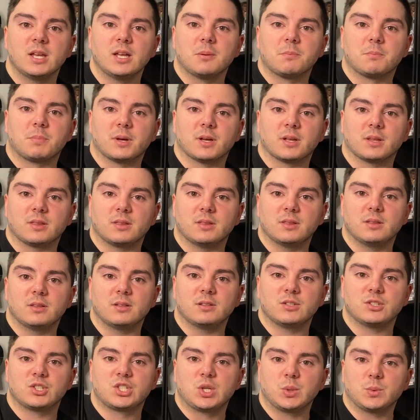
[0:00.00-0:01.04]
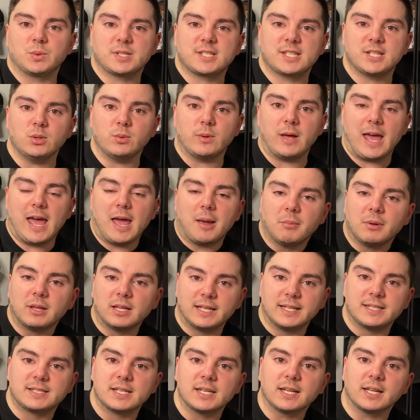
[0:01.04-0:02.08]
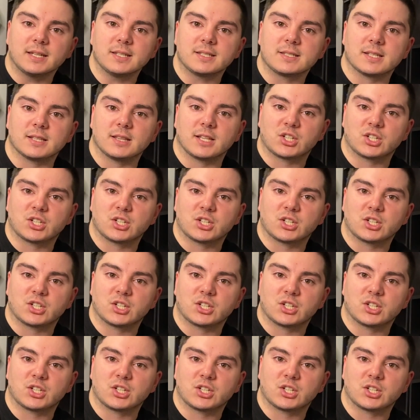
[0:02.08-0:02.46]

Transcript: But she was still Emily Dickinson.